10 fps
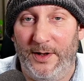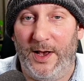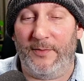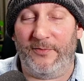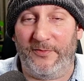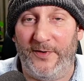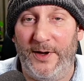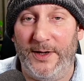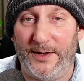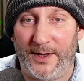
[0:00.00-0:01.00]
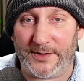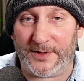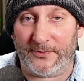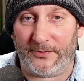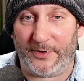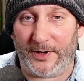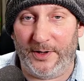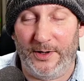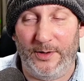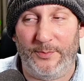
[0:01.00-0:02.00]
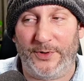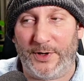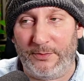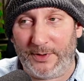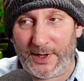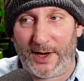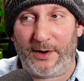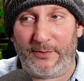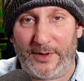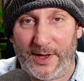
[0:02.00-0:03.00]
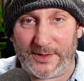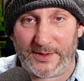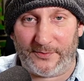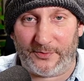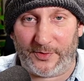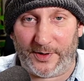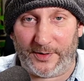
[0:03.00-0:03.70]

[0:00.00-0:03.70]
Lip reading: and feeling their suffering, but don't carry their suffering.